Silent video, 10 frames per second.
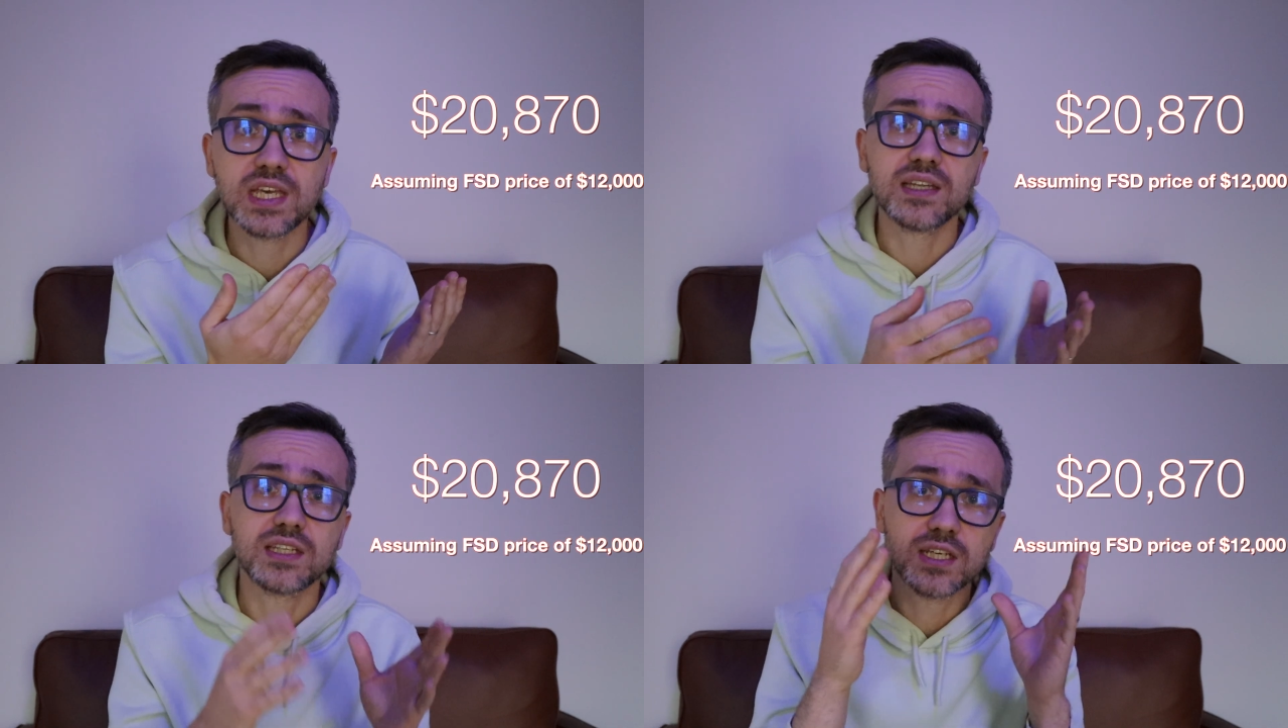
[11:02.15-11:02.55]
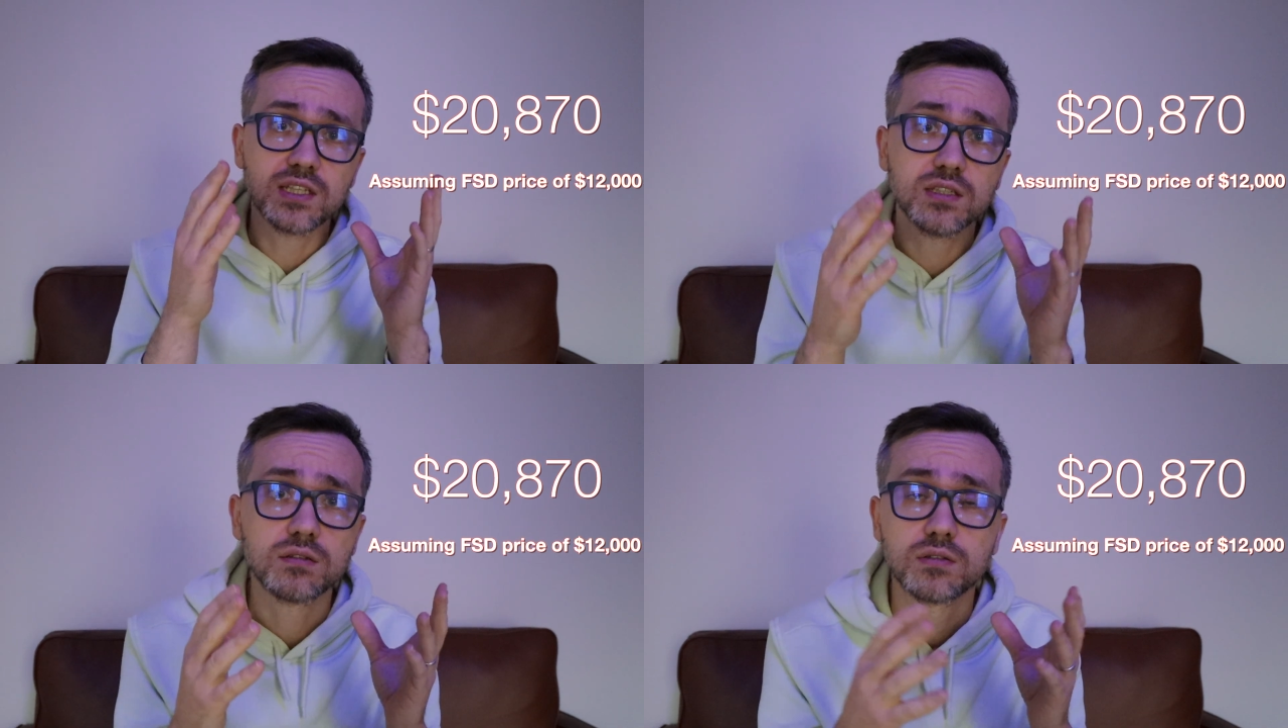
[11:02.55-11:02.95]
get
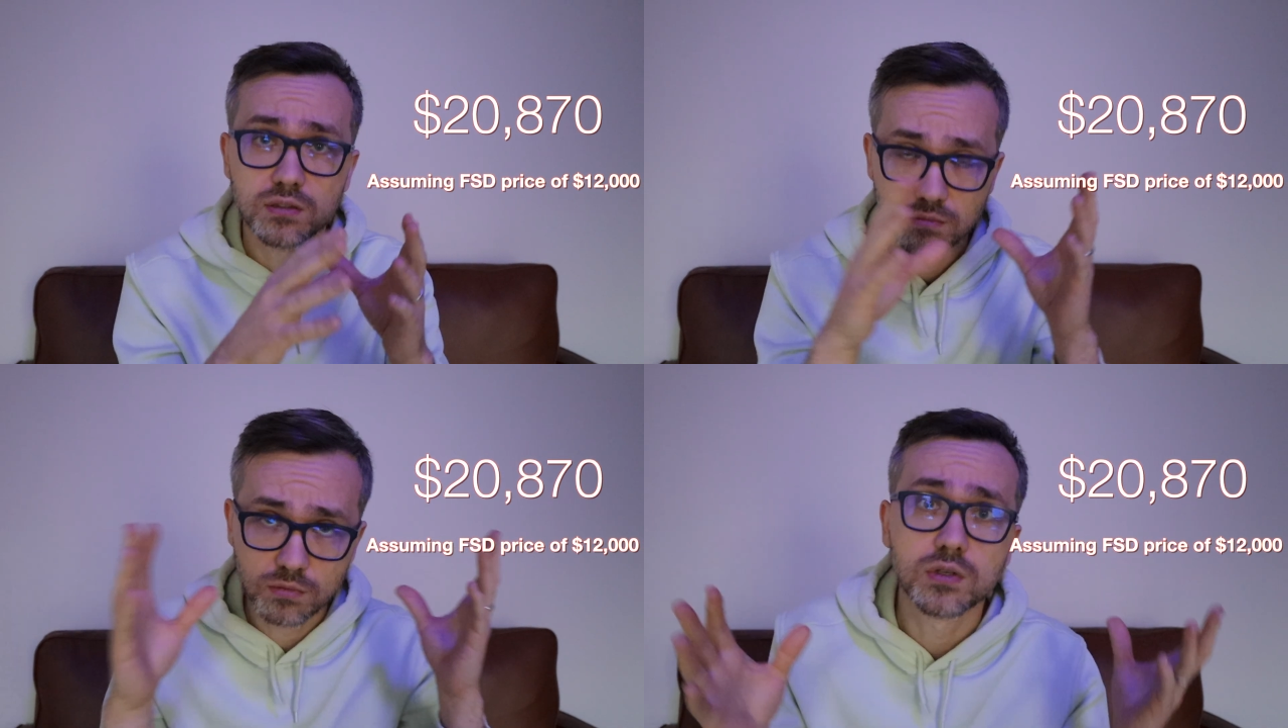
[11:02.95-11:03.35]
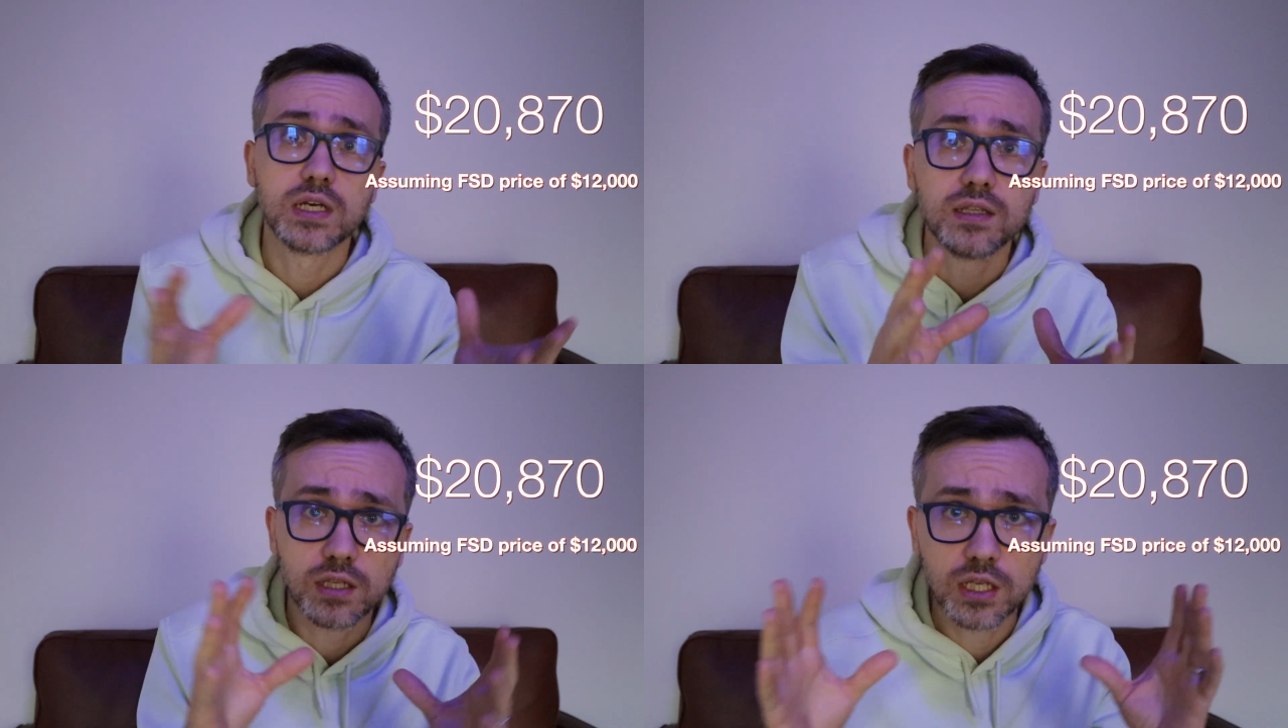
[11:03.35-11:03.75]

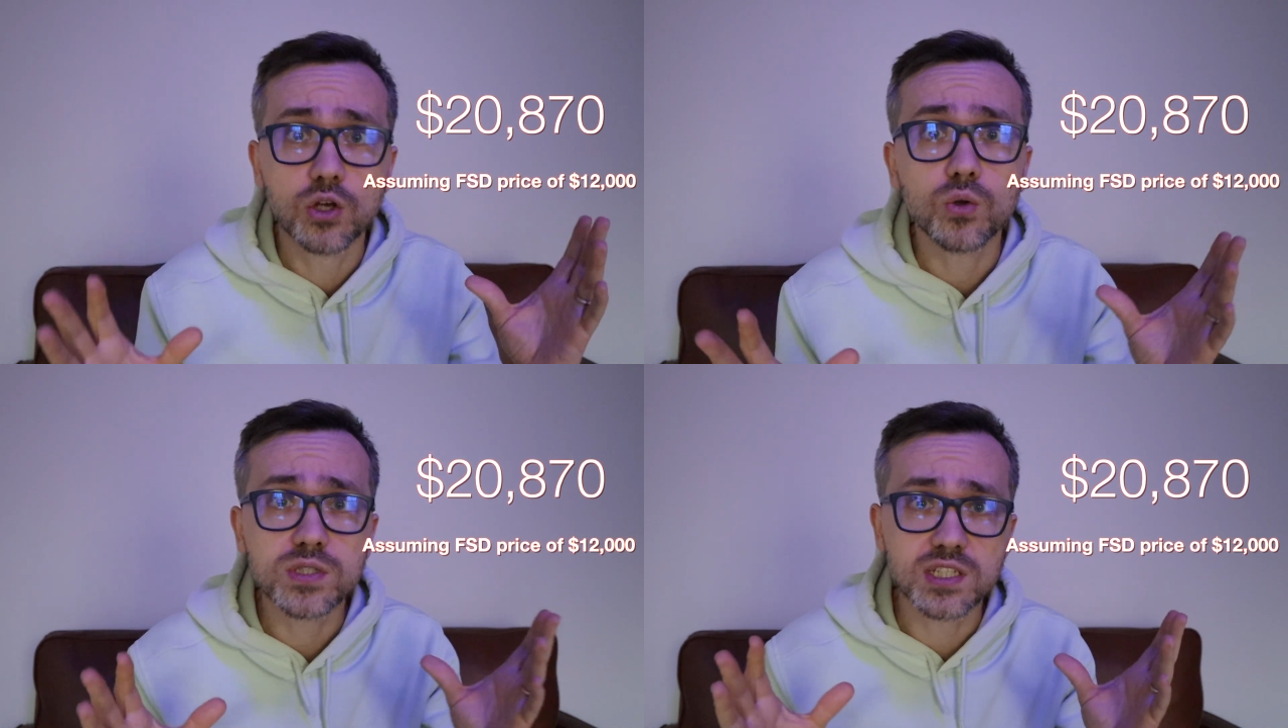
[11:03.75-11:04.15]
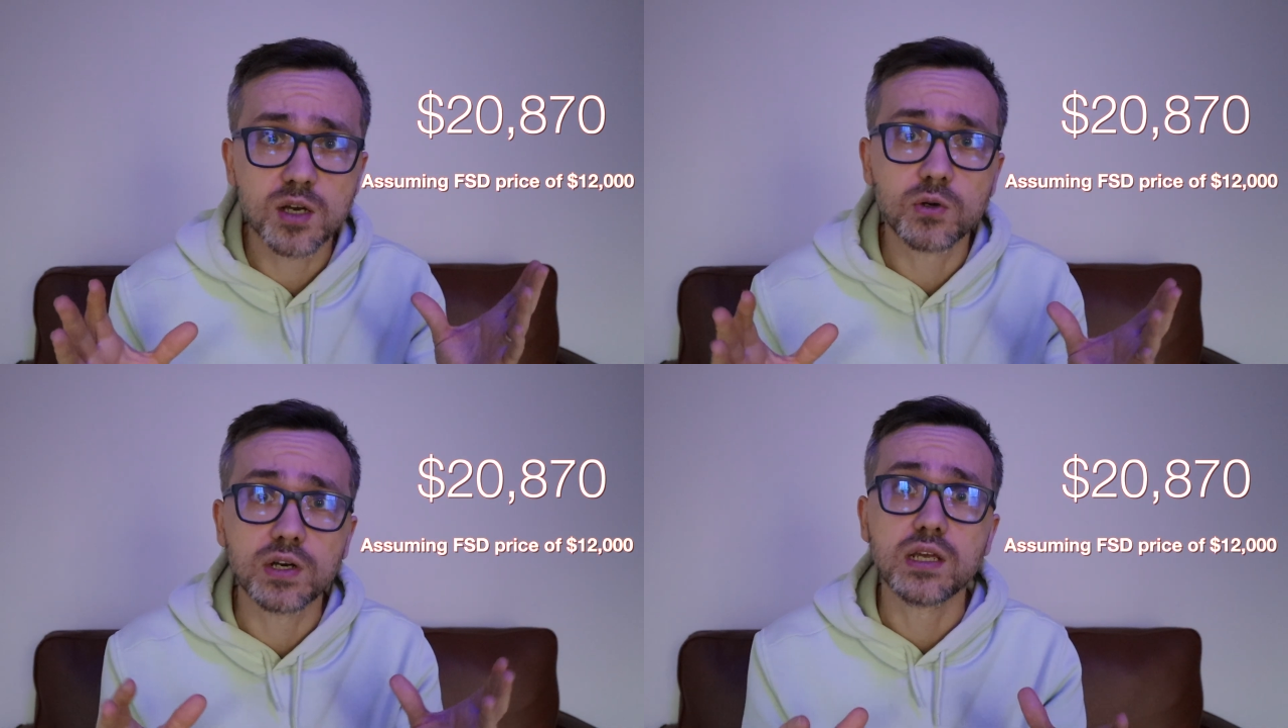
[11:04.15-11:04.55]
in all
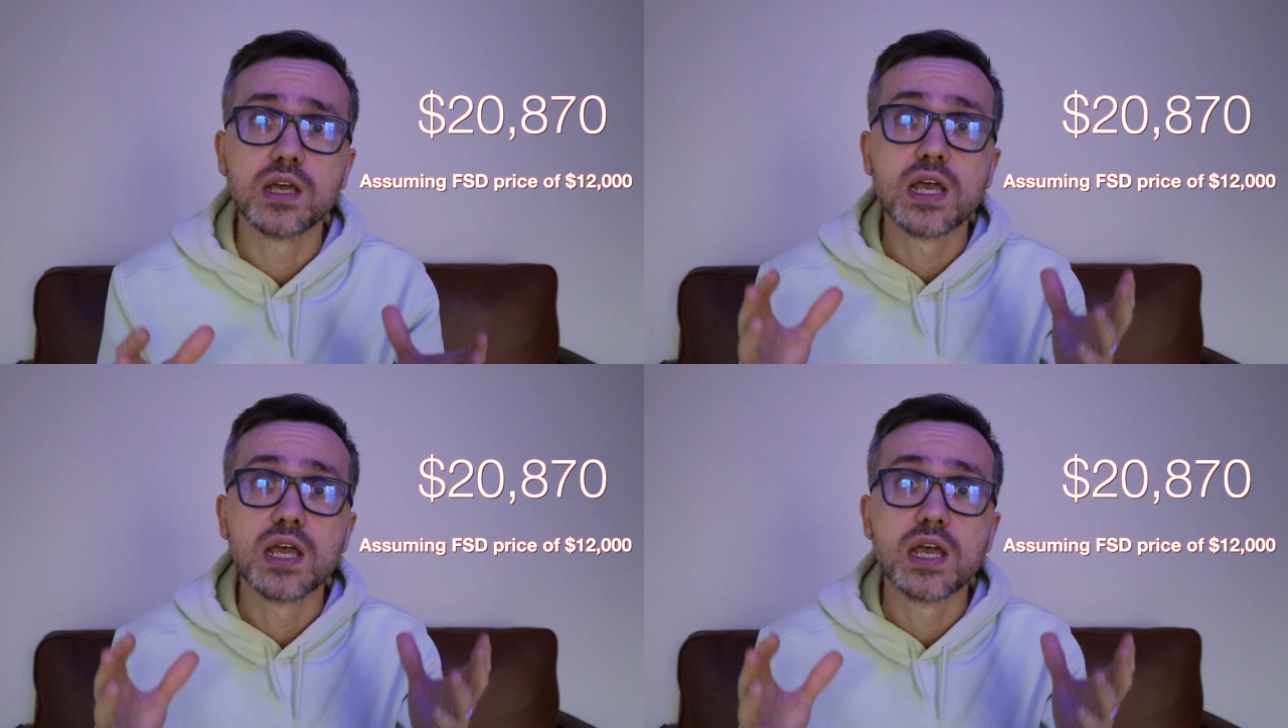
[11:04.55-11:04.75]
summary